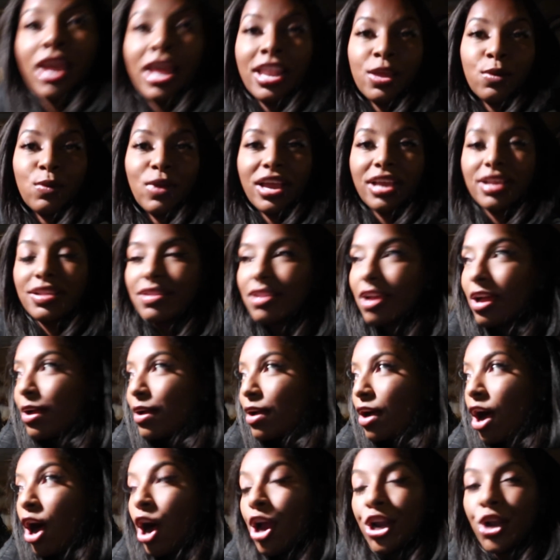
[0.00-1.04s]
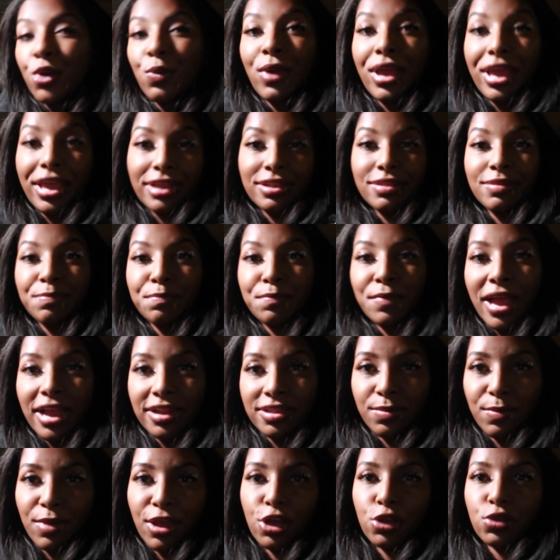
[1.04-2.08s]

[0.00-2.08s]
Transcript: Anyways, on our way back to my